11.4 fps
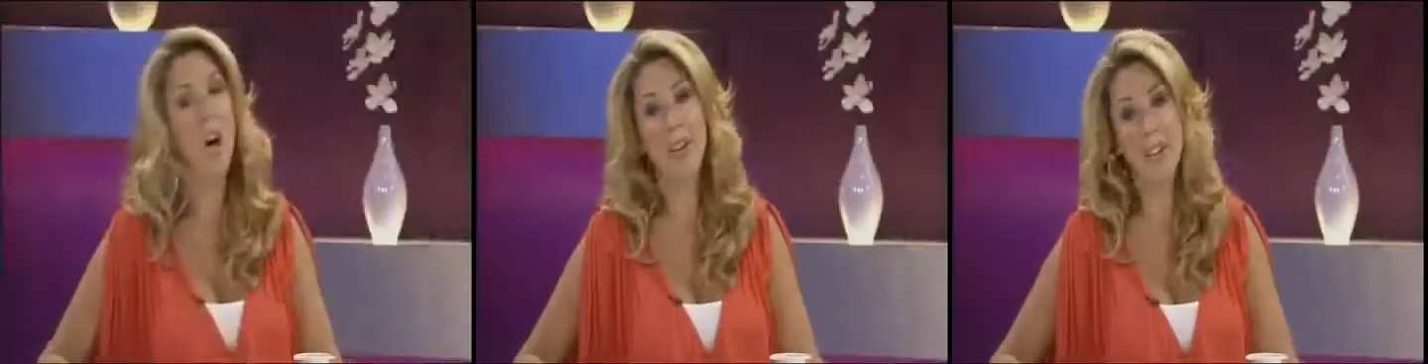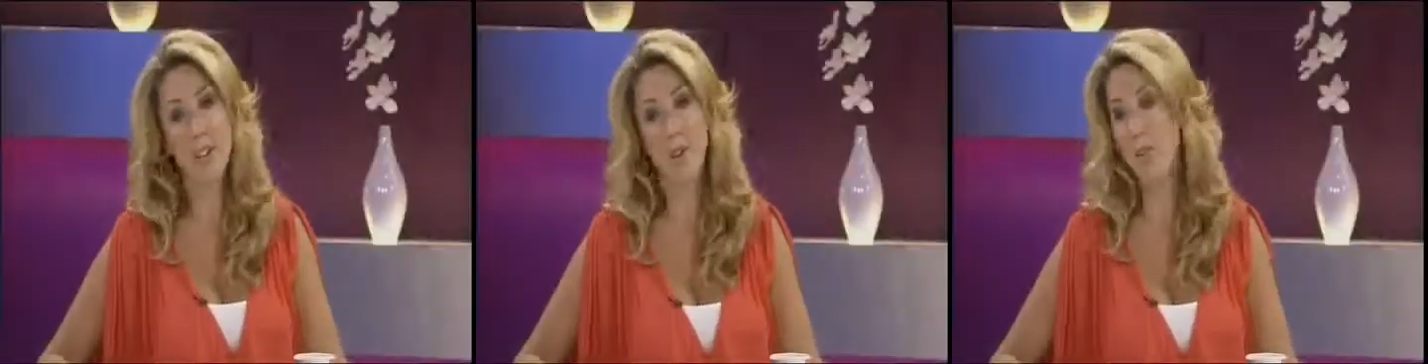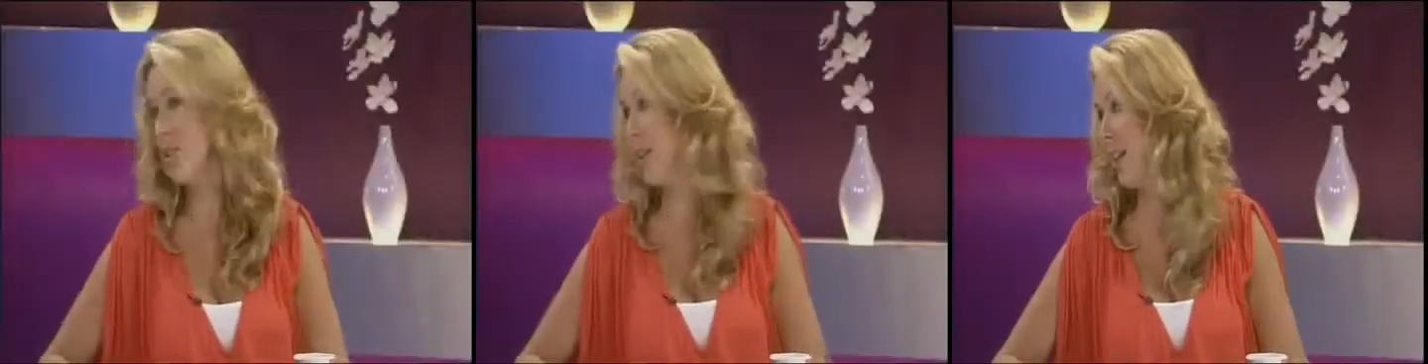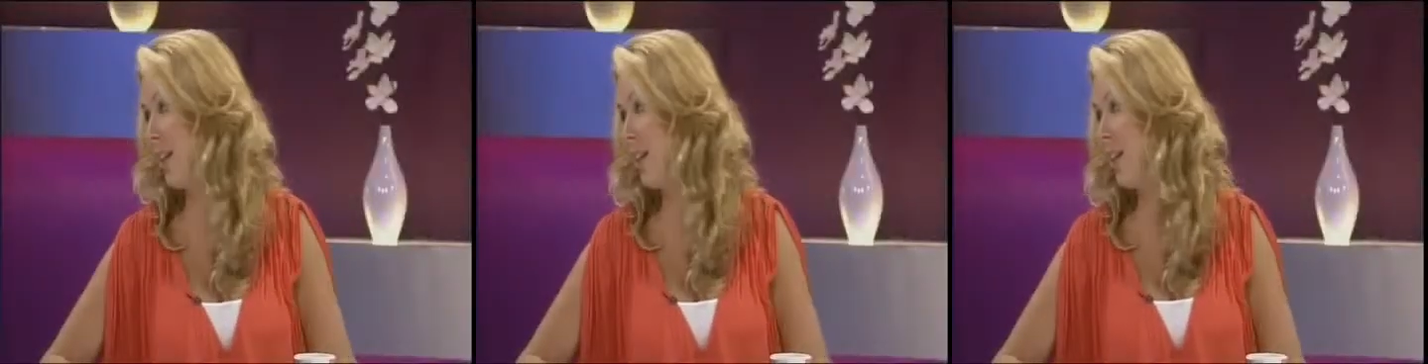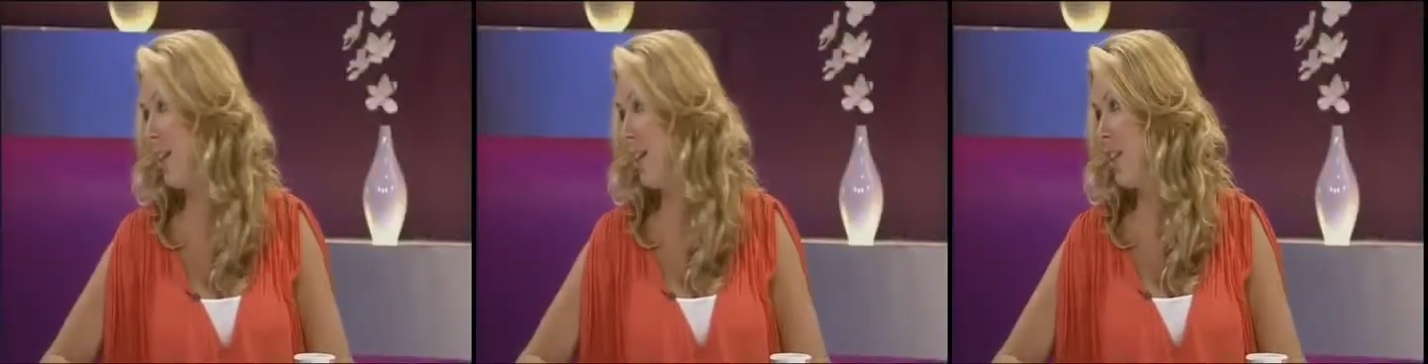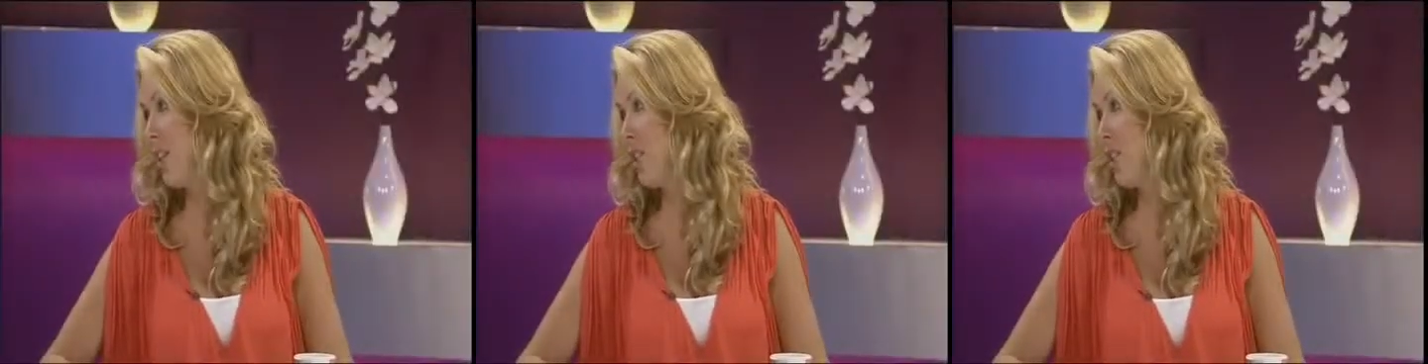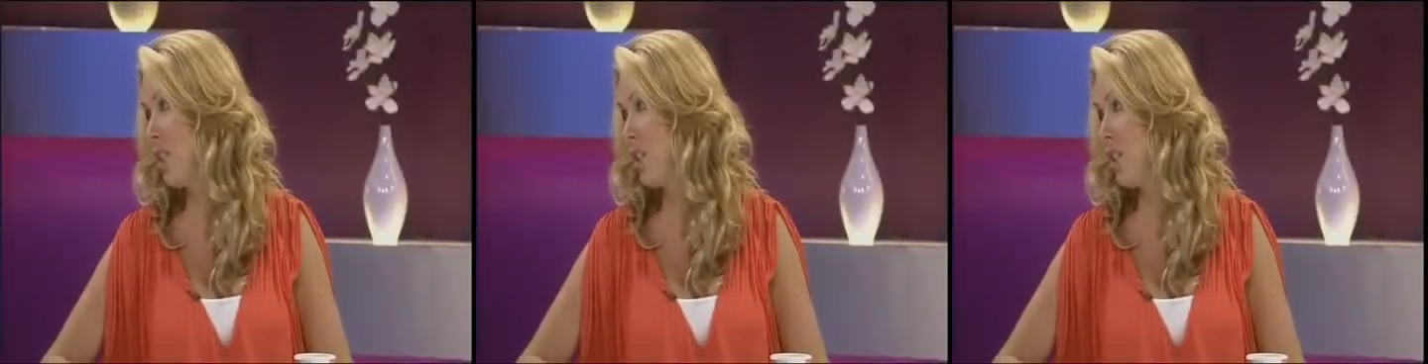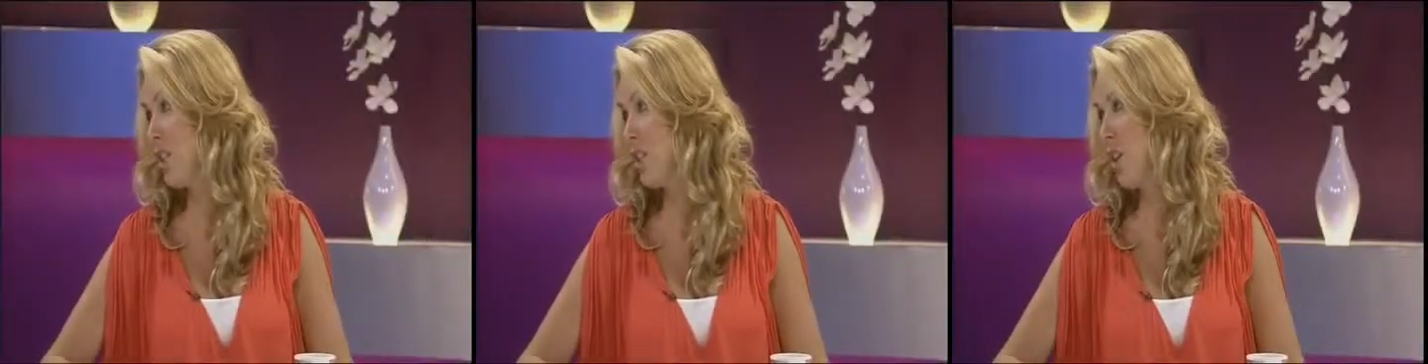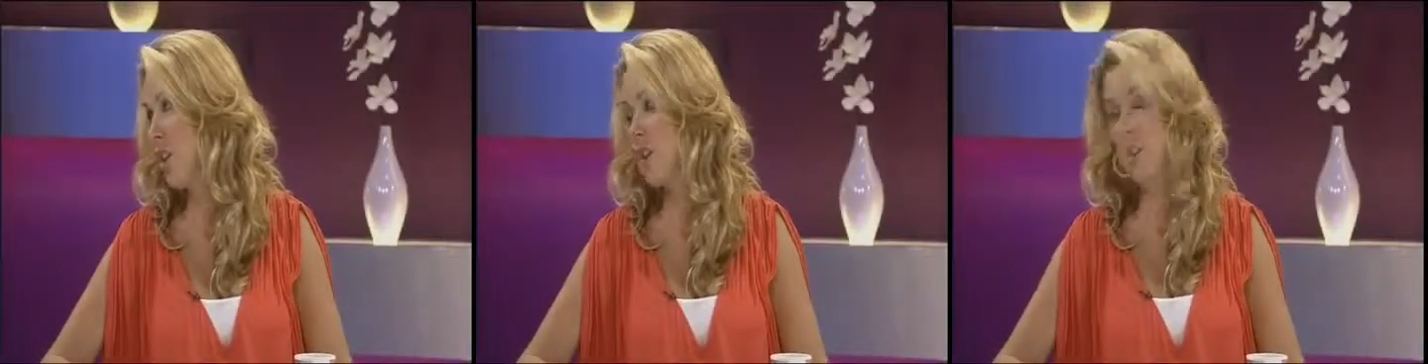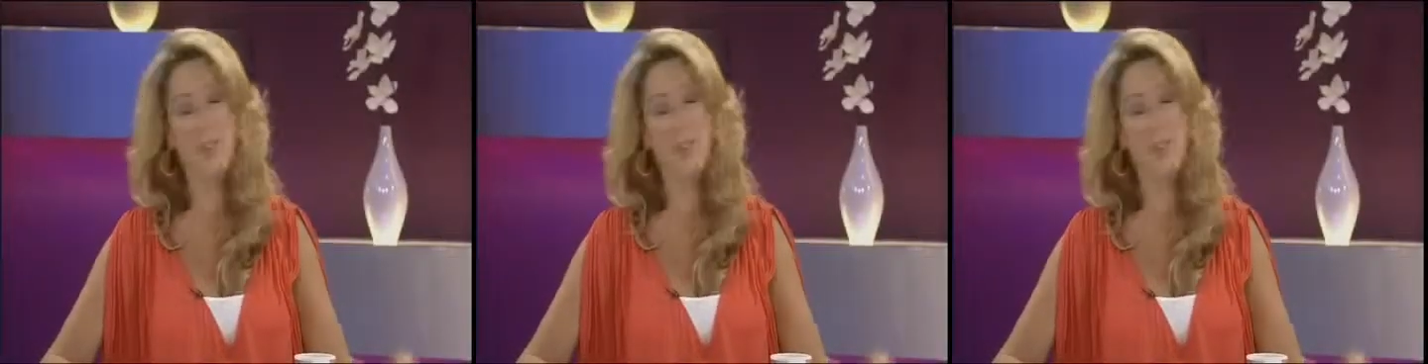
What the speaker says: are exhausting. You start,